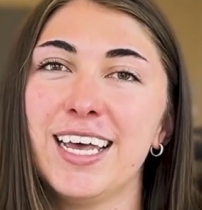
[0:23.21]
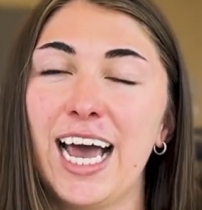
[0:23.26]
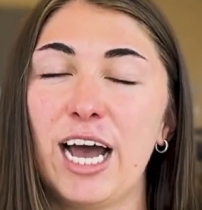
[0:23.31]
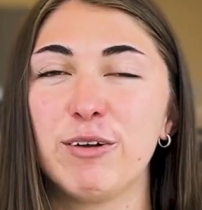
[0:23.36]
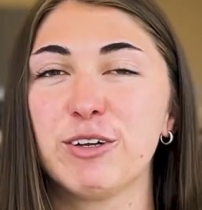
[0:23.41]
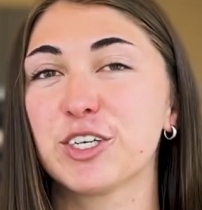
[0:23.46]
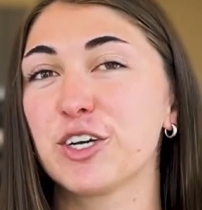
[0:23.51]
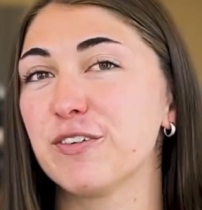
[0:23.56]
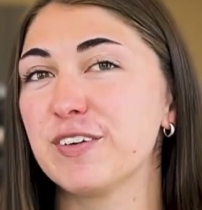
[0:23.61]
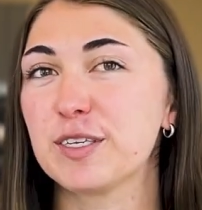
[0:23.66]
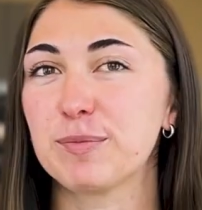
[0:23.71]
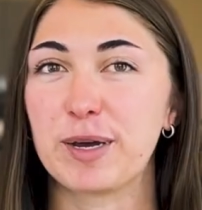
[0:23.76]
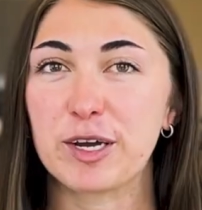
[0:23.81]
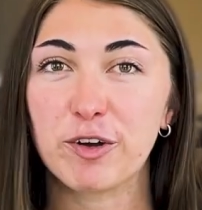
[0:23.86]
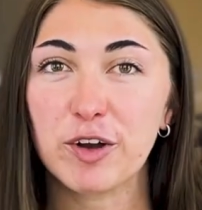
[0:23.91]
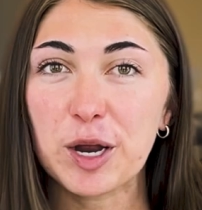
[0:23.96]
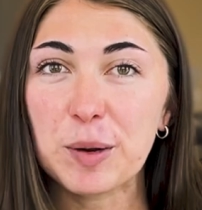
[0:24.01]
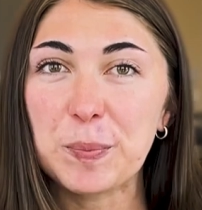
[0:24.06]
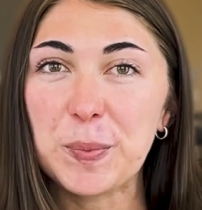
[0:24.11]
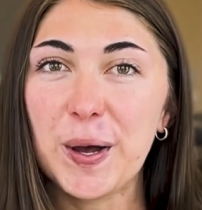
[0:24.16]
I went to go visit my
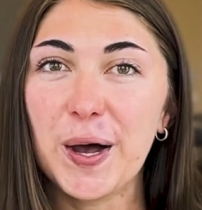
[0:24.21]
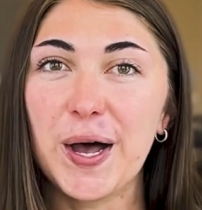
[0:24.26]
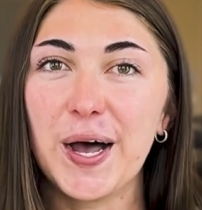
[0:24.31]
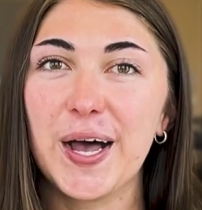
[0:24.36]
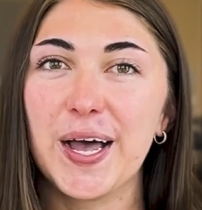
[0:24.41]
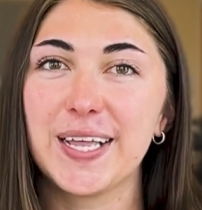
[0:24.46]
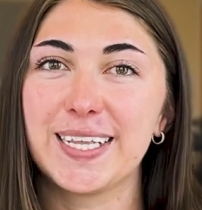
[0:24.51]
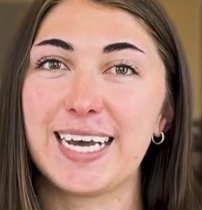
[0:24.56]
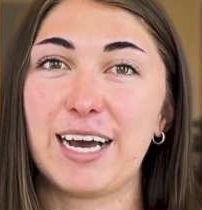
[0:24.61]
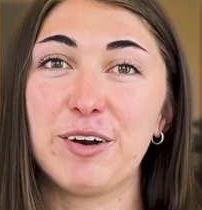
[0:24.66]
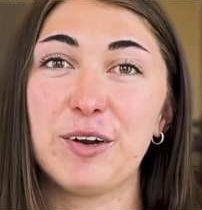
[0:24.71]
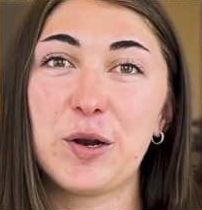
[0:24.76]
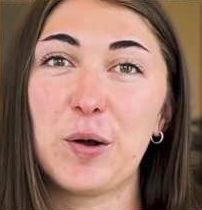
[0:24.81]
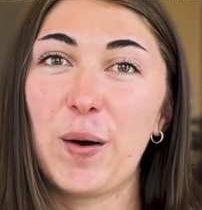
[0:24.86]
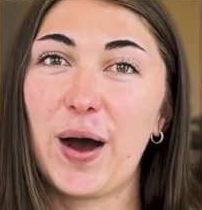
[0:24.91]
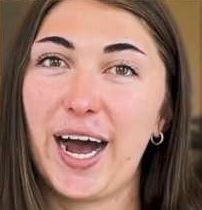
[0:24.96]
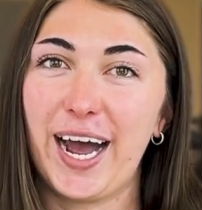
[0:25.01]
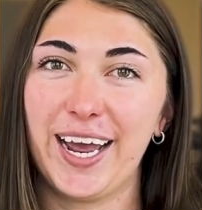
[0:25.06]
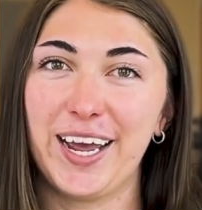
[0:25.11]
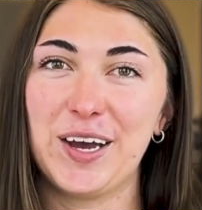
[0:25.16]
grandpa down in
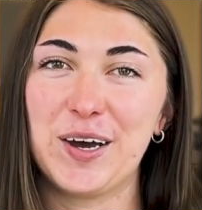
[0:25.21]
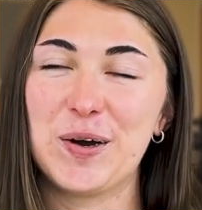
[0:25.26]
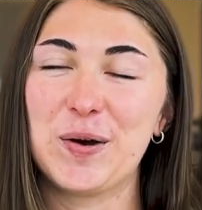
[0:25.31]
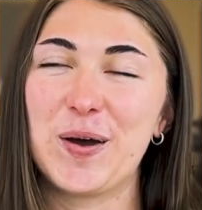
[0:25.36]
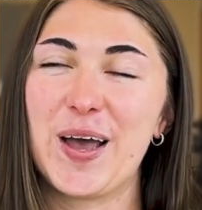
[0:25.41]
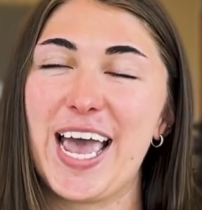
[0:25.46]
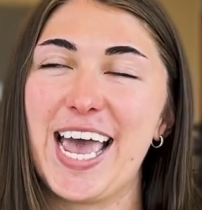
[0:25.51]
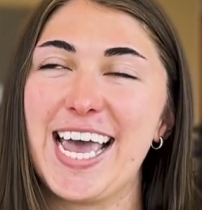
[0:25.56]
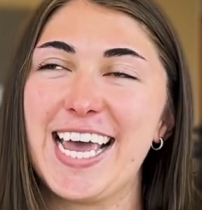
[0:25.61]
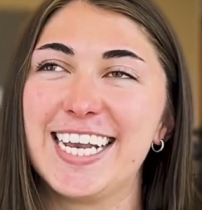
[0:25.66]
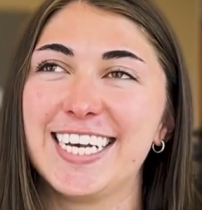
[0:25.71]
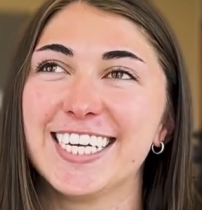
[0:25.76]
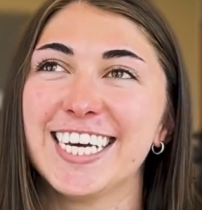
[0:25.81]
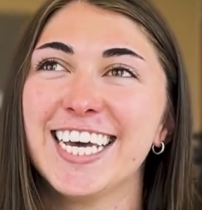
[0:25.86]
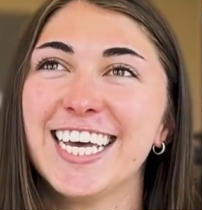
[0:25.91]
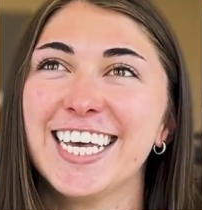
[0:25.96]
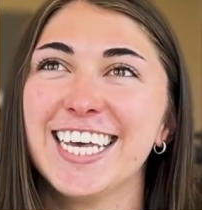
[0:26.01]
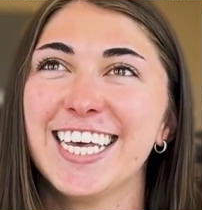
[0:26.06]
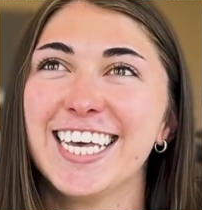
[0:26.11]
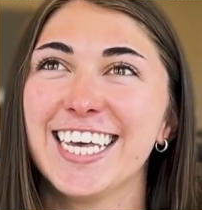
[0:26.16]
Ohio, and
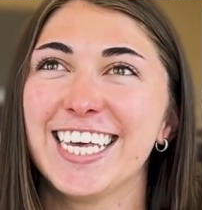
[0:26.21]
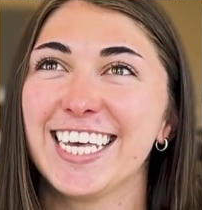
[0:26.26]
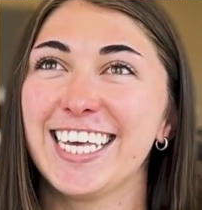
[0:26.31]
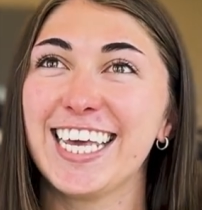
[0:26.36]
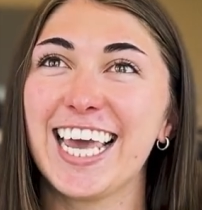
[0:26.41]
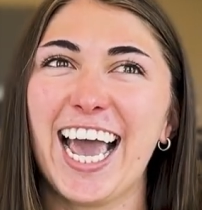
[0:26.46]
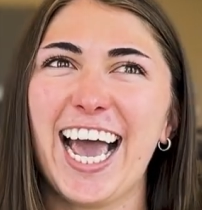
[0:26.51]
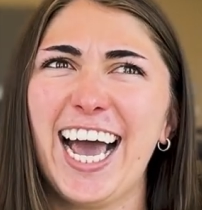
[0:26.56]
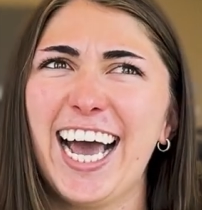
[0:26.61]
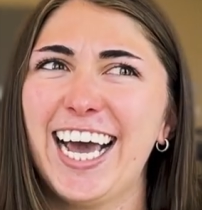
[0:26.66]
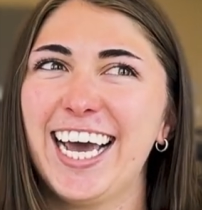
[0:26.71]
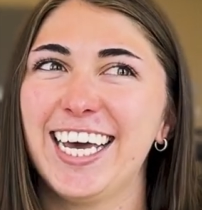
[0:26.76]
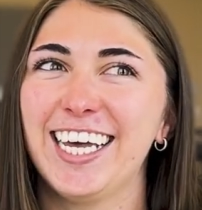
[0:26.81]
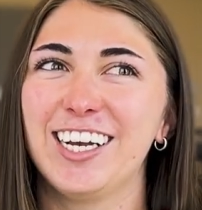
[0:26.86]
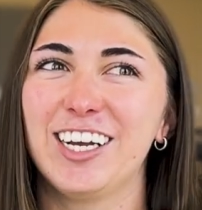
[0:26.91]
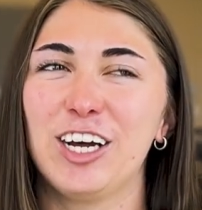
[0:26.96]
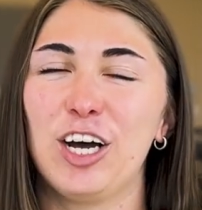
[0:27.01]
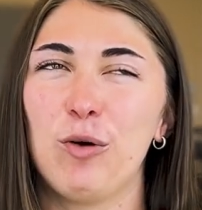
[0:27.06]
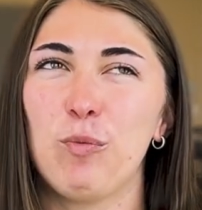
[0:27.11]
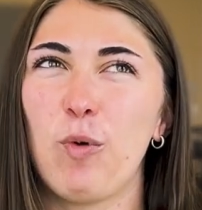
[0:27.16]
he
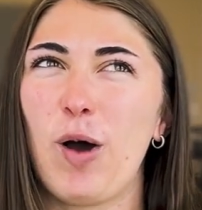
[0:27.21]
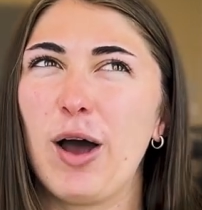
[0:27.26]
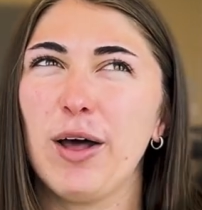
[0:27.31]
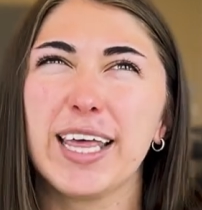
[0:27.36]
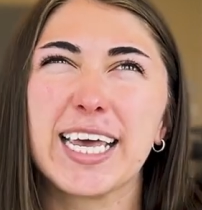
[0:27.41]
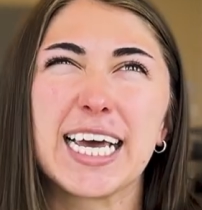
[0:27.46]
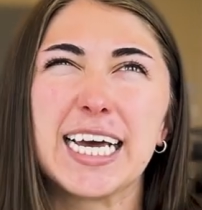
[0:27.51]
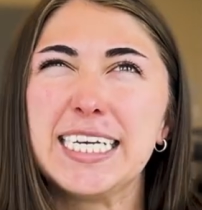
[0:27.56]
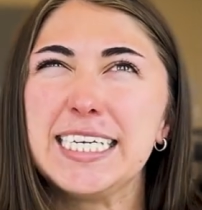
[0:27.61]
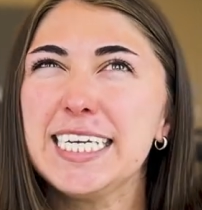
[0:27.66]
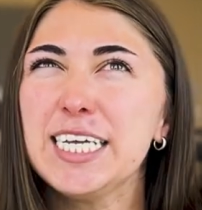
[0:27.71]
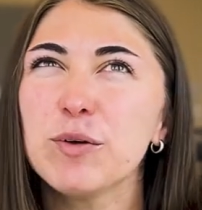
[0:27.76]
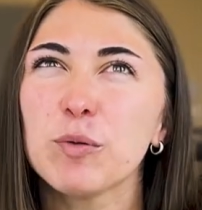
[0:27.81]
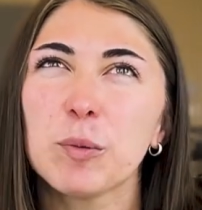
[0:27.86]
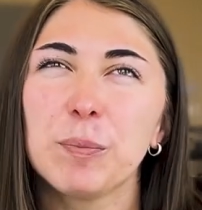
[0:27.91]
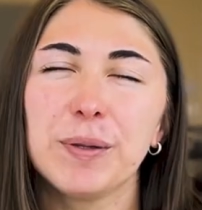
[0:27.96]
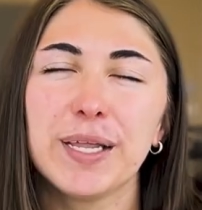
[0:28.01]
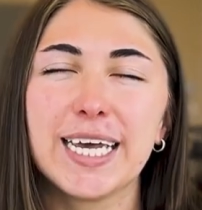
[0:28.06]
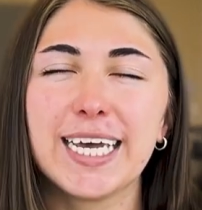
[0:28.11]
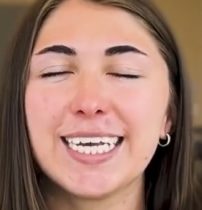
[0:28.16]
had like a knee
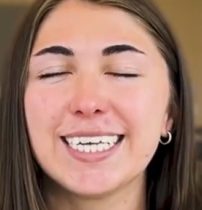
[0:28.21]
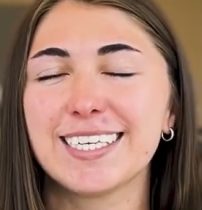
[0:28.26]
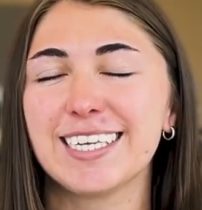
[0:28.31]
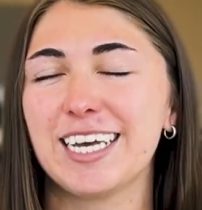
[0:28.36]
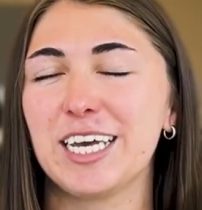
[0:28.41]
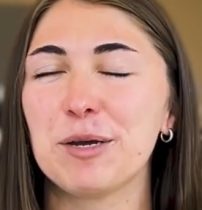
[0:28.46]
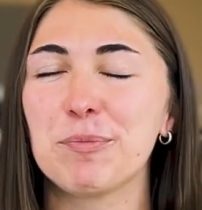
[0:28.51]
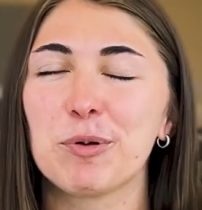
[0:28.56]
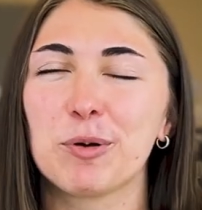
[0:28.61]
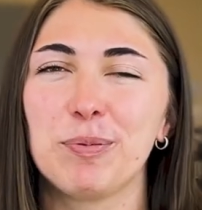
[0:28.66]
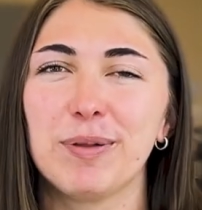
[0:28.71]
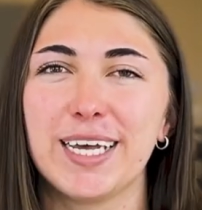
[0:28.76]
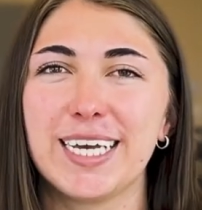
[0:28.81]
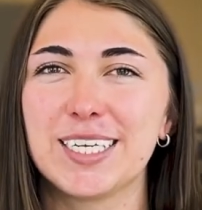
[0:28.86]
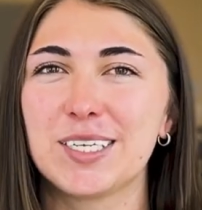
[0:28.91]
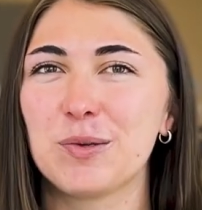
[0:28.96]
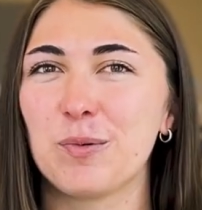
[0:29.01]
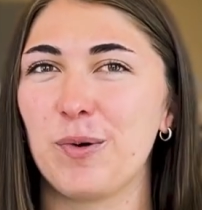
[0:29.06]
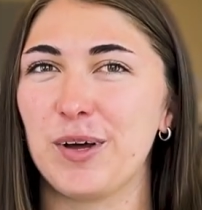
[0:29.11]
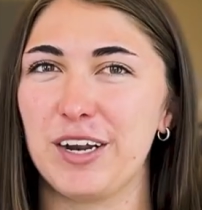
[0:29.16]
replaced, a hip
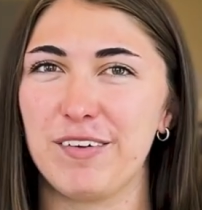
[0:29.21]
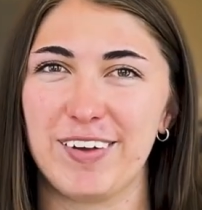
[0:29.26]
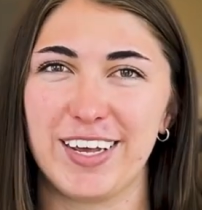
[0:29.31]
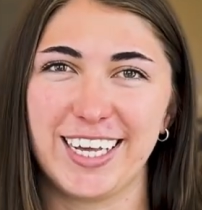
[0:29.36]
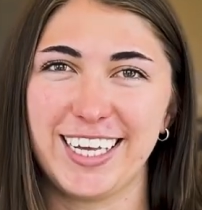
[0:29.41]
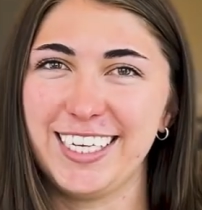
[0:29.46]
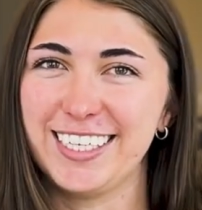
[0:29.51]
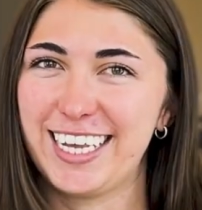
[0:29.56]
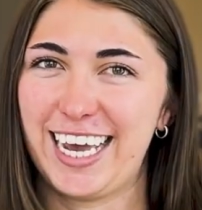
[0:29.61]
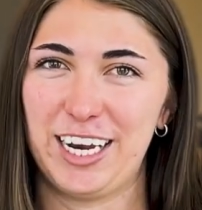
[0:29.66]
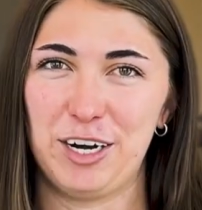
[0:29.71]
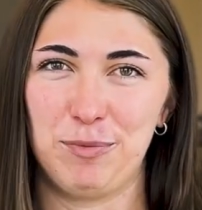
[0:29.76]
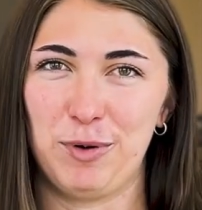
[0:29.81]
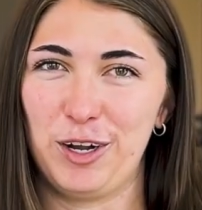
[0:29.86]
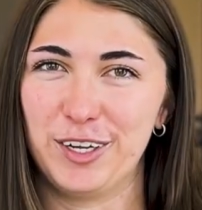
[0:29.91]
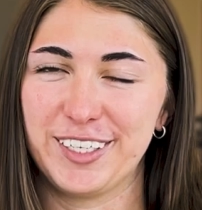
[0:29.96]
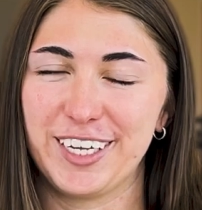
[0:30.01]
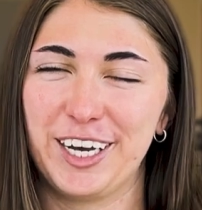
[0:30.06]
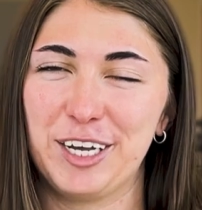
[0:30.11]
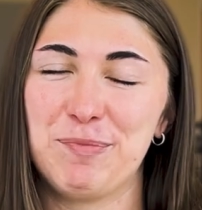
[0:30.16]
replaced, one of it. He's had them
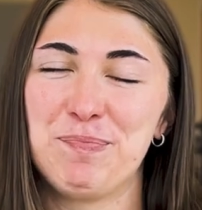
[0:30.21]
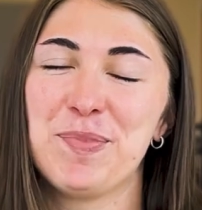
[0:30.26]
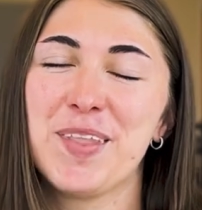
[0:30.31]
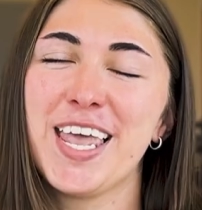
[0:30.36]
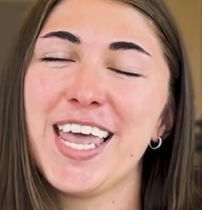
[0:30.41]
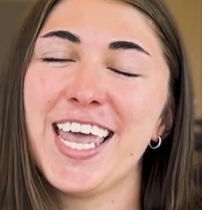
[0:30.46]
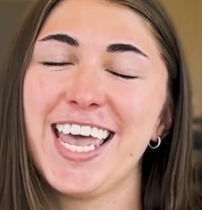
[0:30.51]
all done.